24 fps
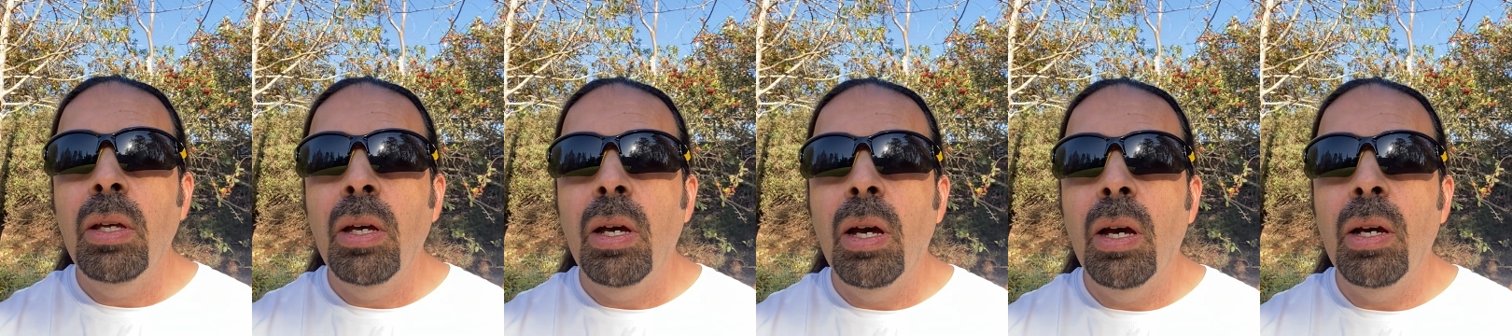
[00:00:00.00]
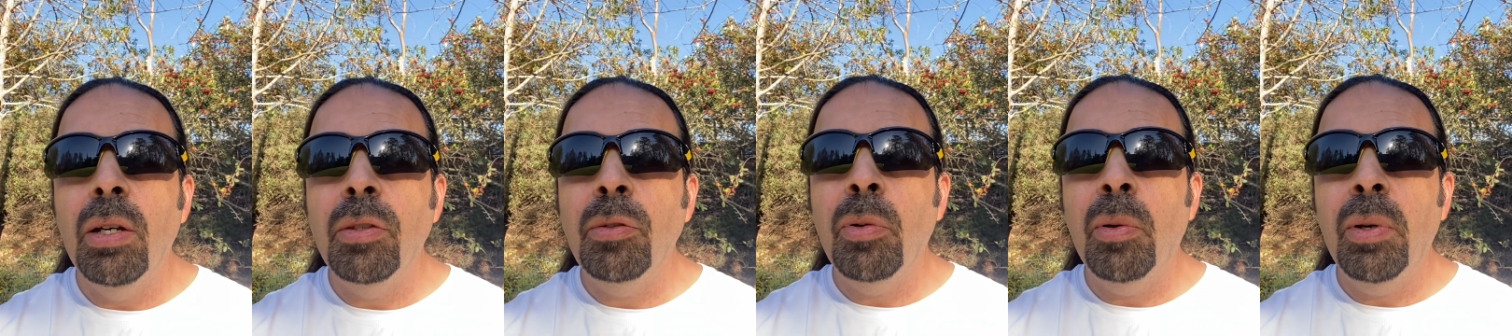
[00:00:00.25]

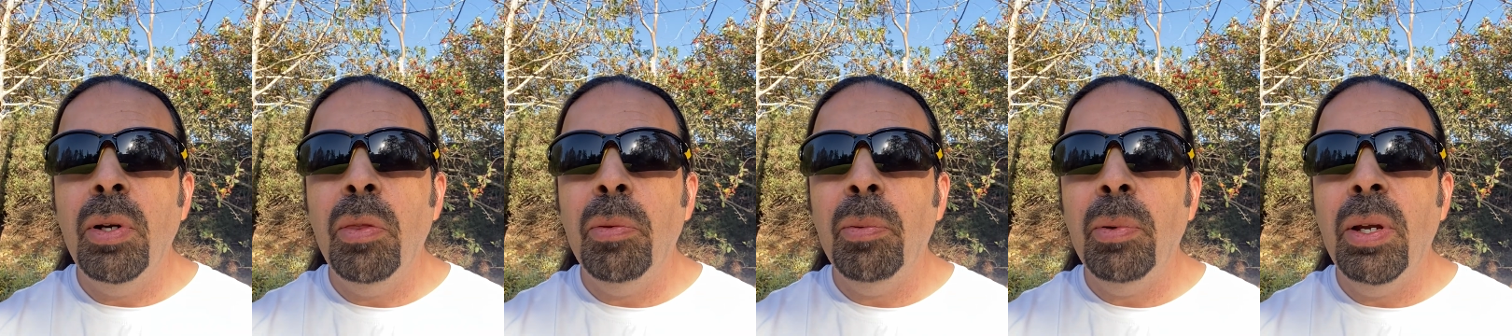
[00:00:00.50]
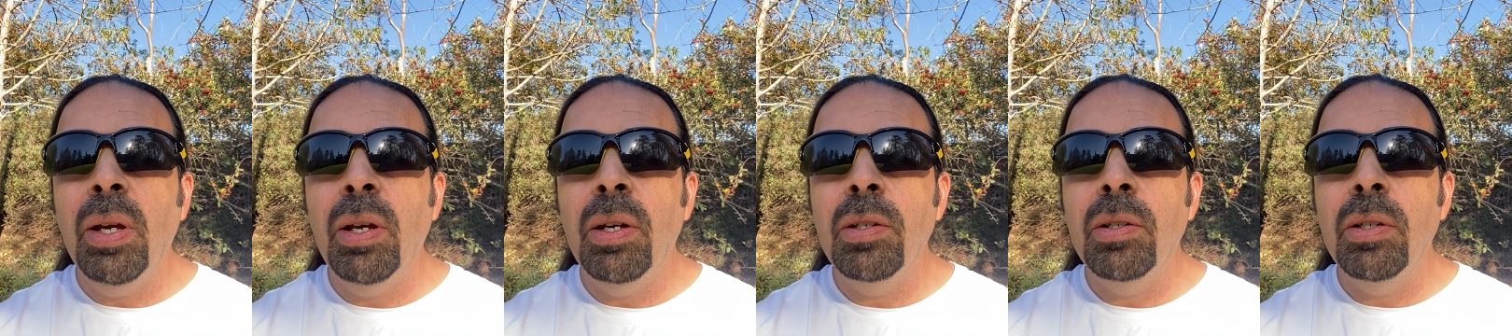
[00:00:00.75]

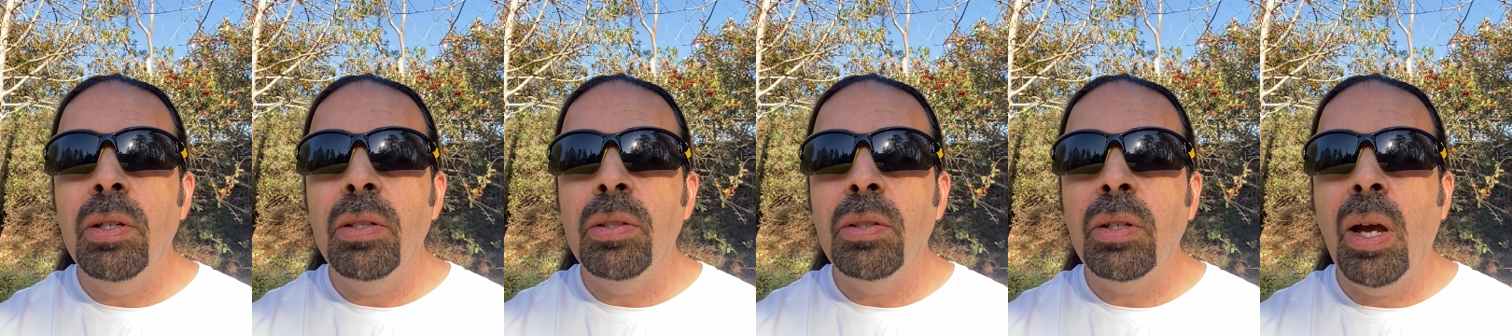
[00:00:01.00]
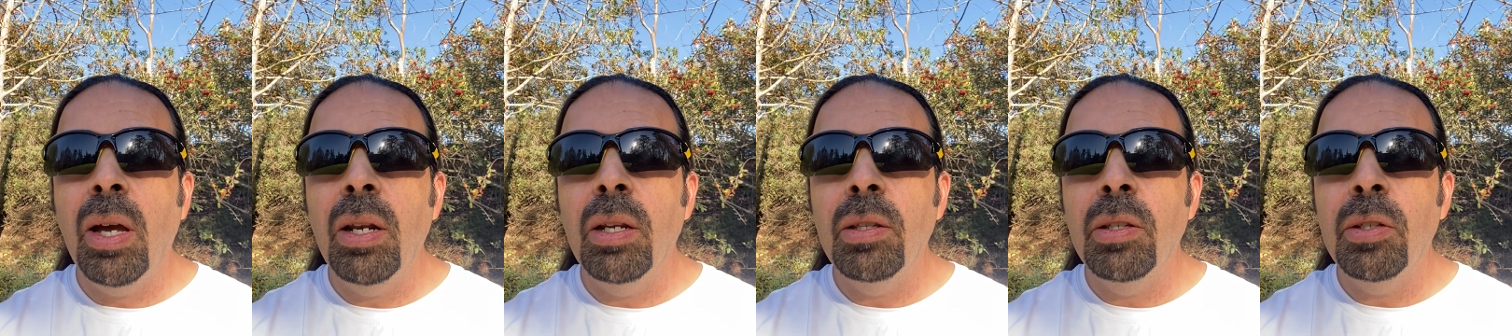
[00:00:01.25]
2,300 is
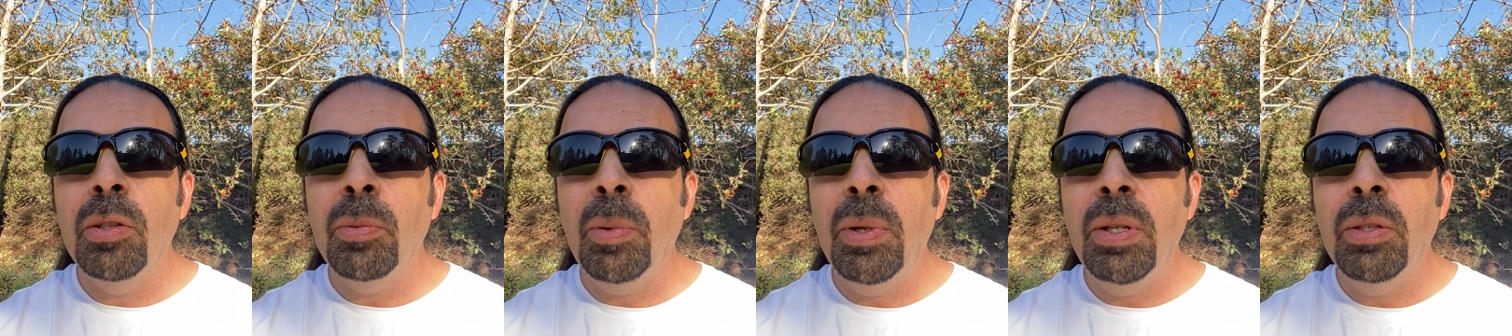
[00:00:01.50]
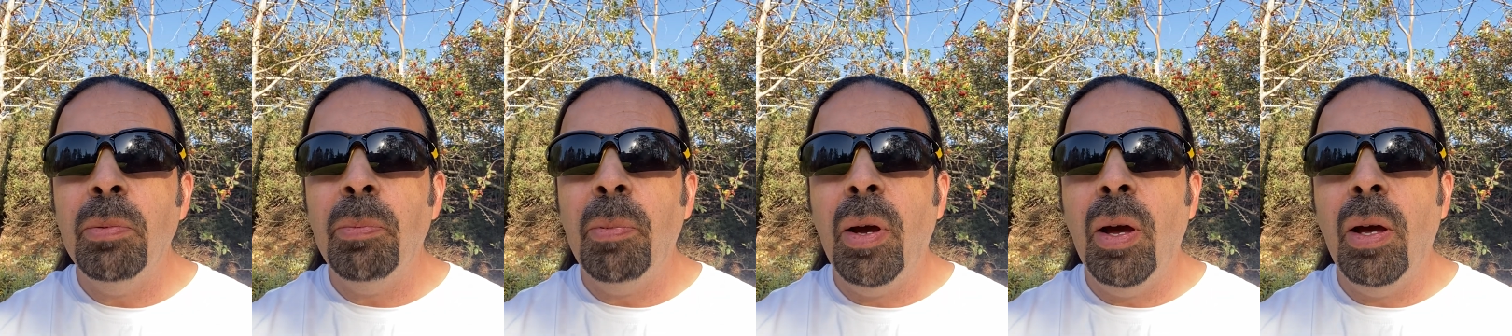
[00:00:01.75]
kind of the
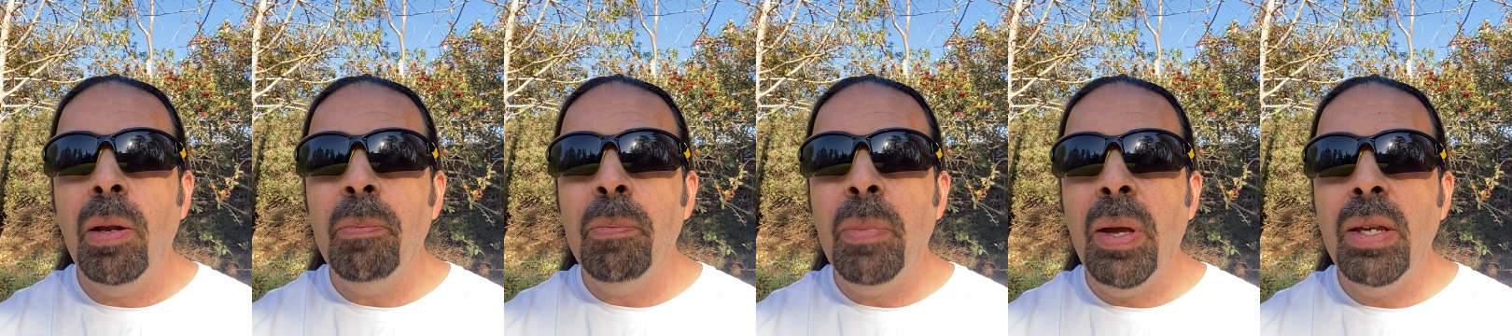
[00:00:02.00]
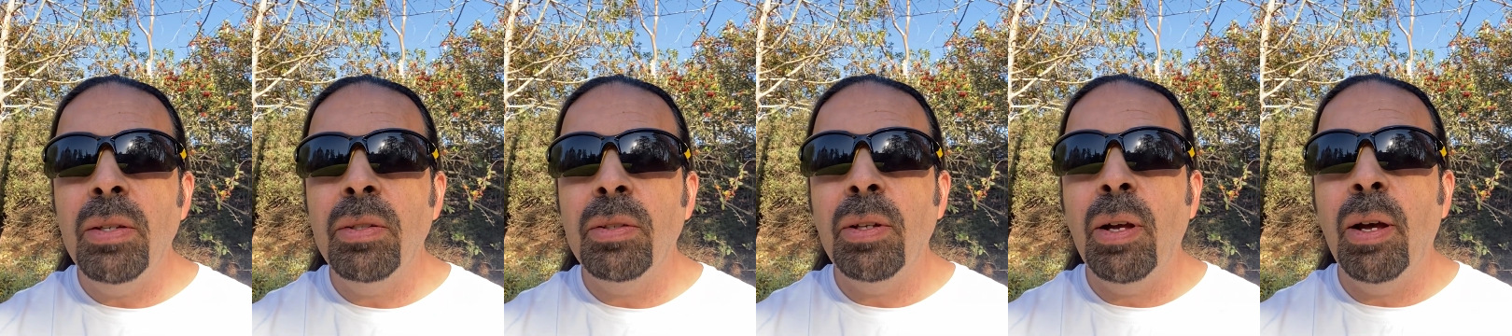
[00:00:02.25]
sweet spot
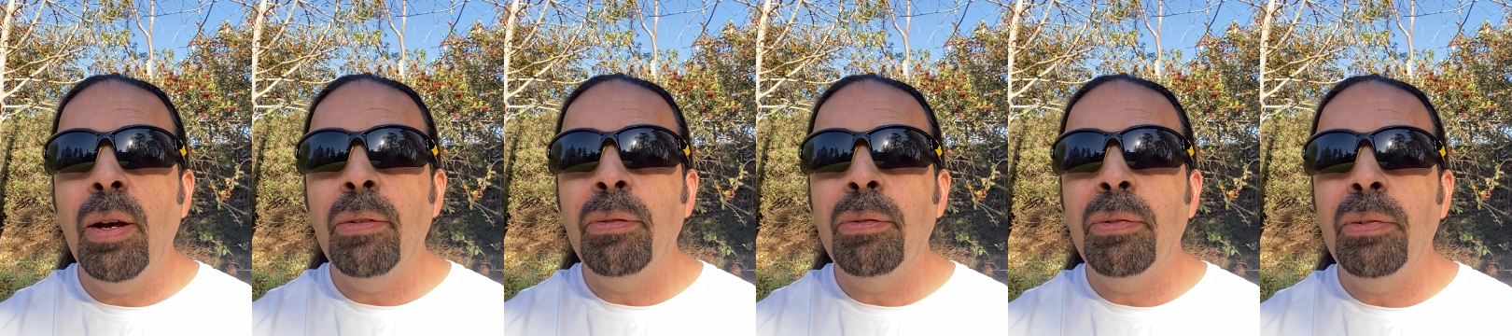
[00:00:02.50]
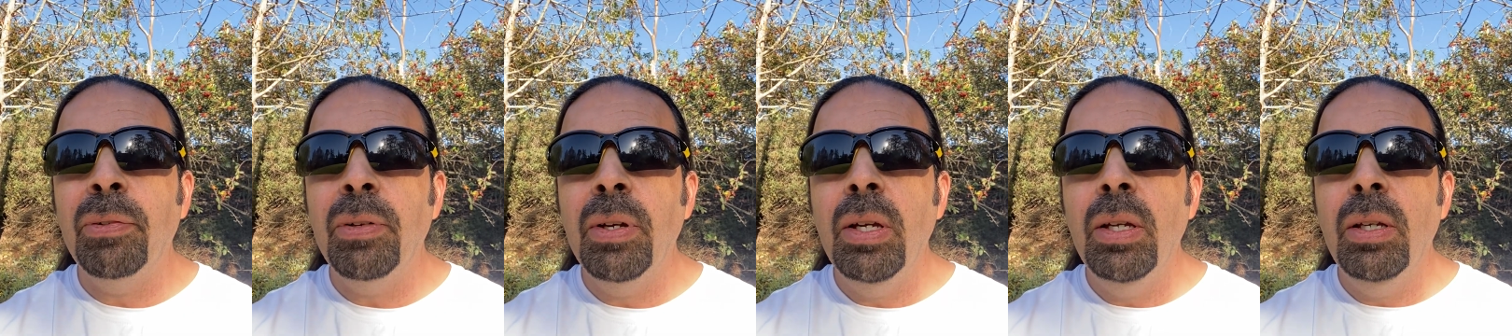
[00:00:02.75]
based
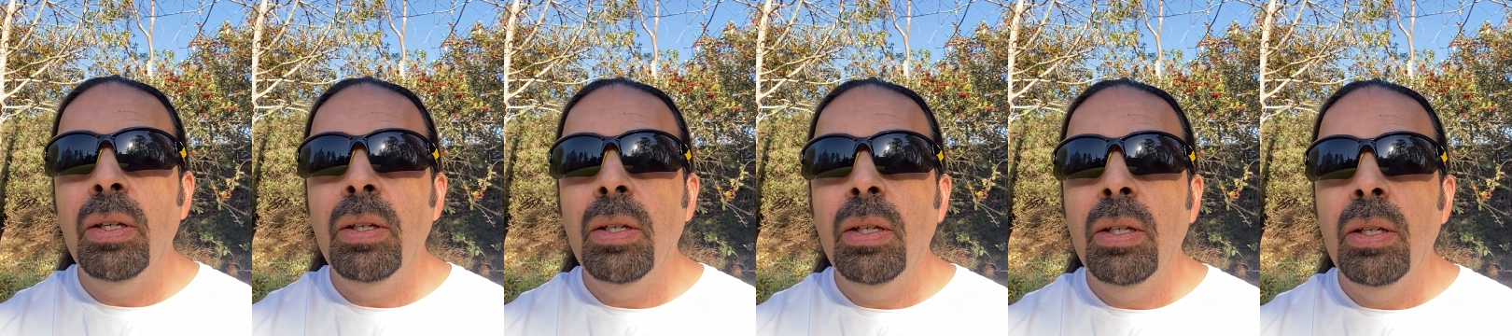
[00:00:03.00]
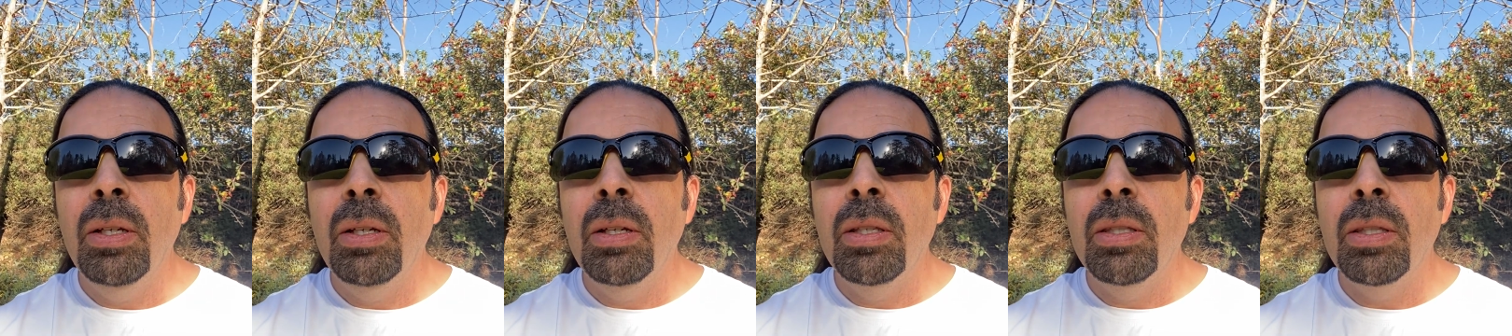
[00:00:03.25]
off
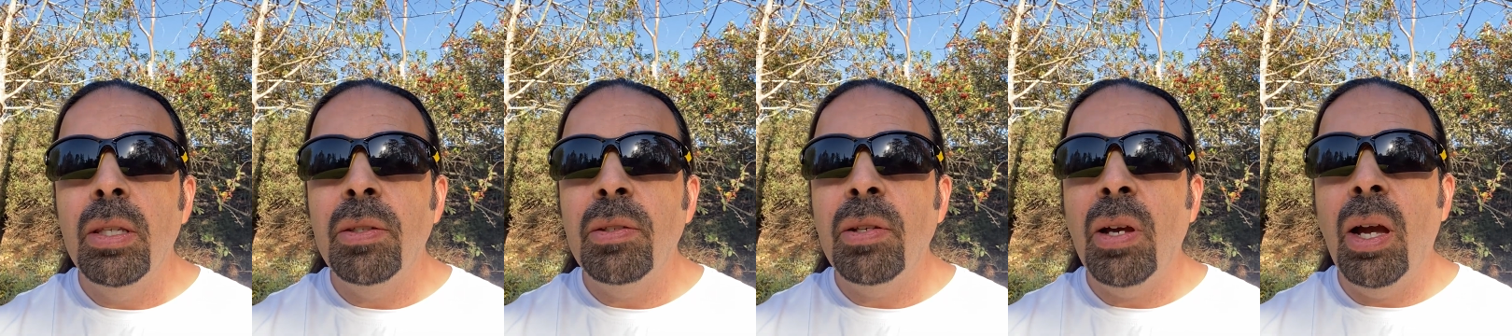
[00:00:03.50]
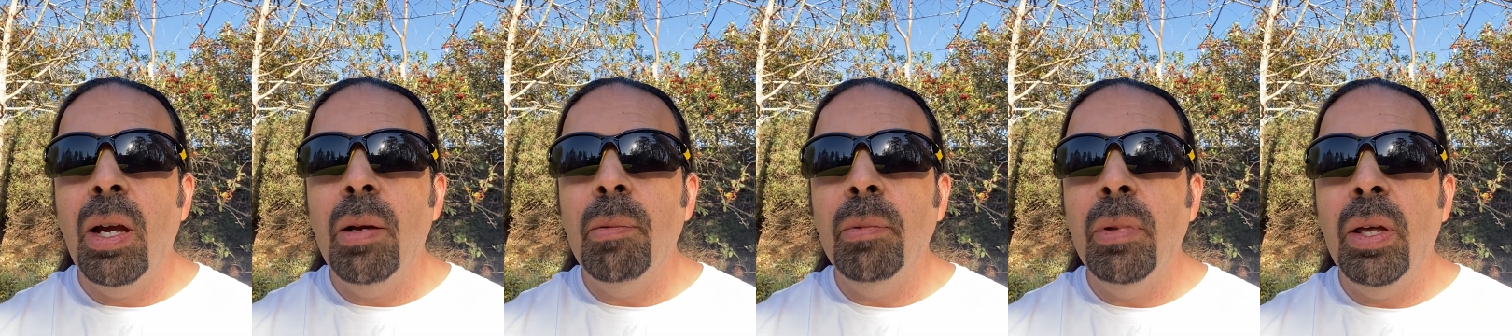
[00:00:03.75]
the
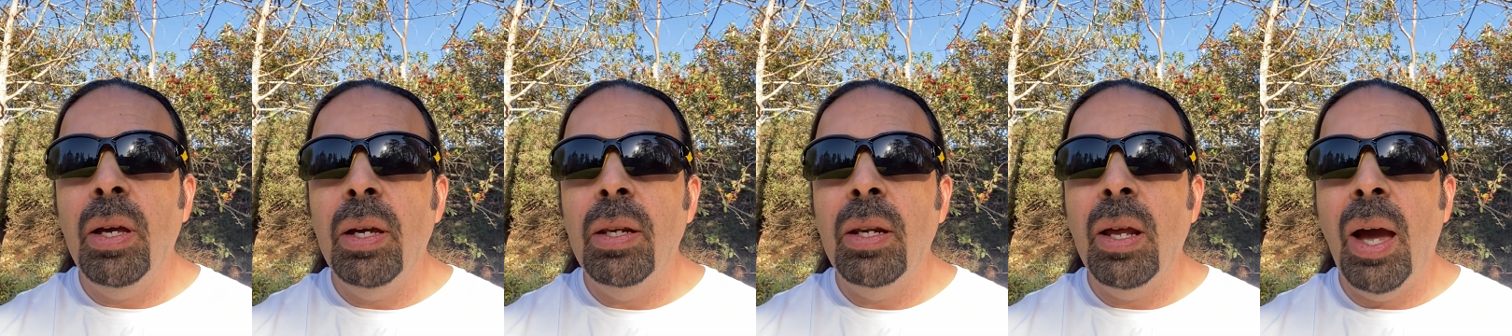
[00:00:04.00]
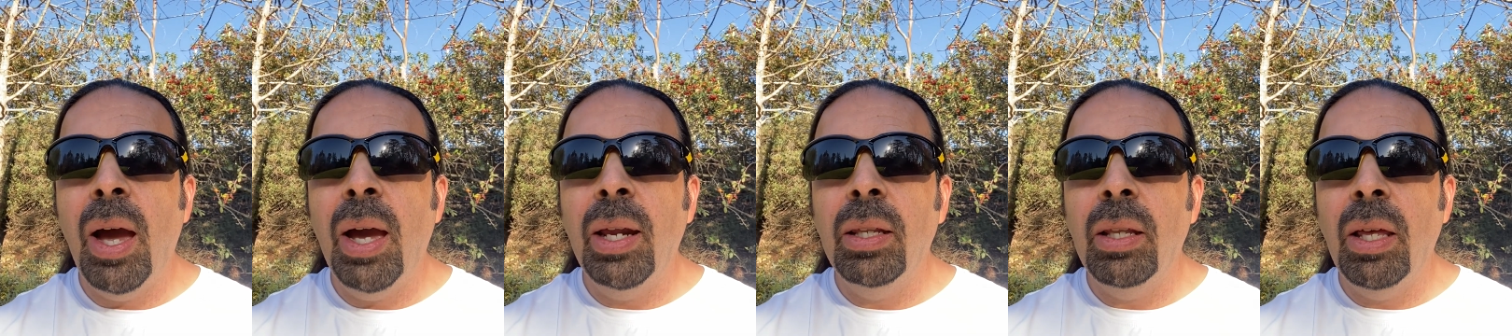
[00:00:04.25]
timeline
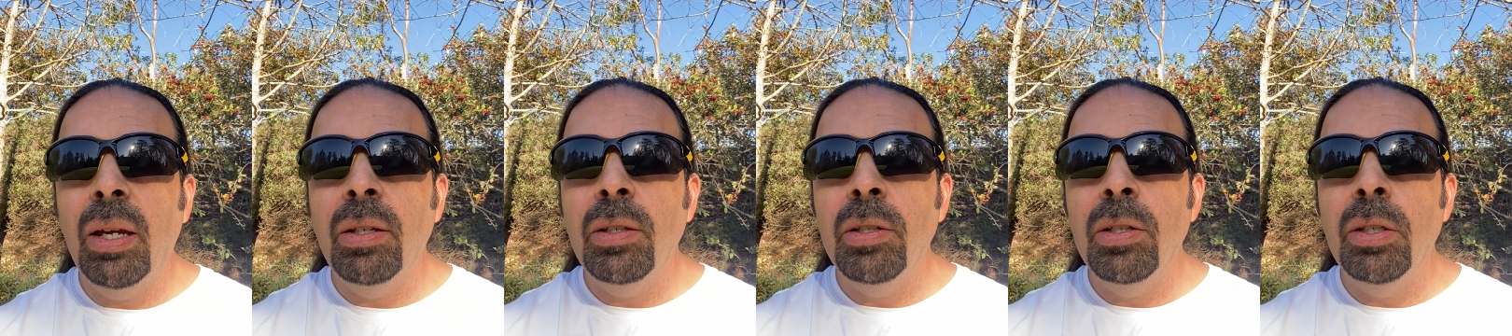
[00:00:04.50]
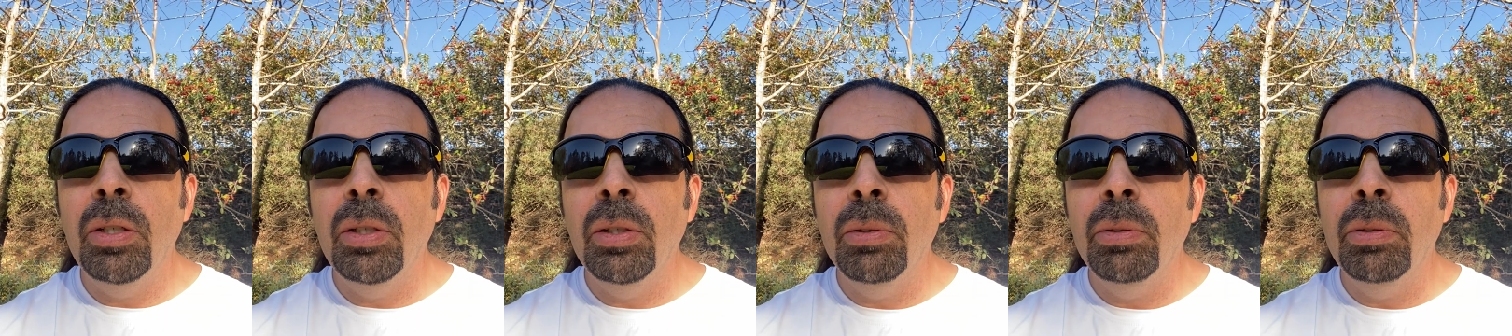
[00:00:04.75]
I'd like to
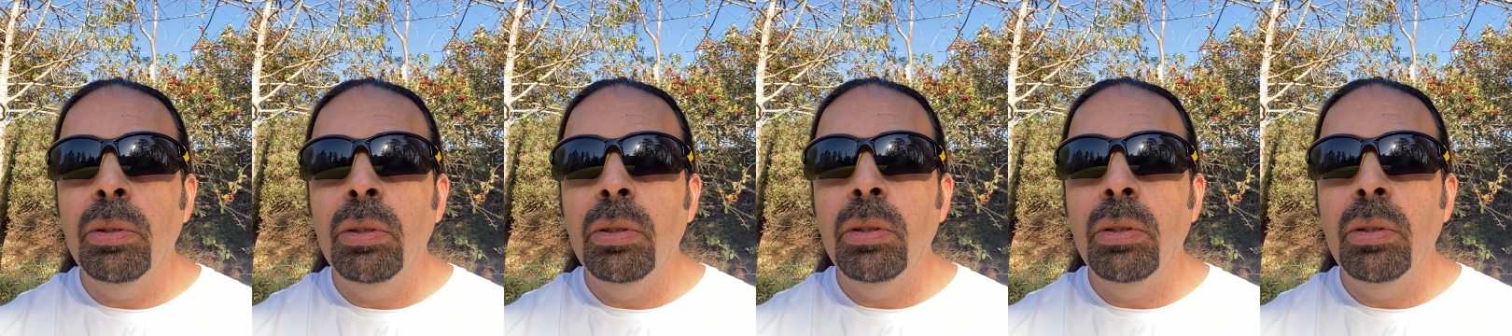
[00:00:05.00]
do,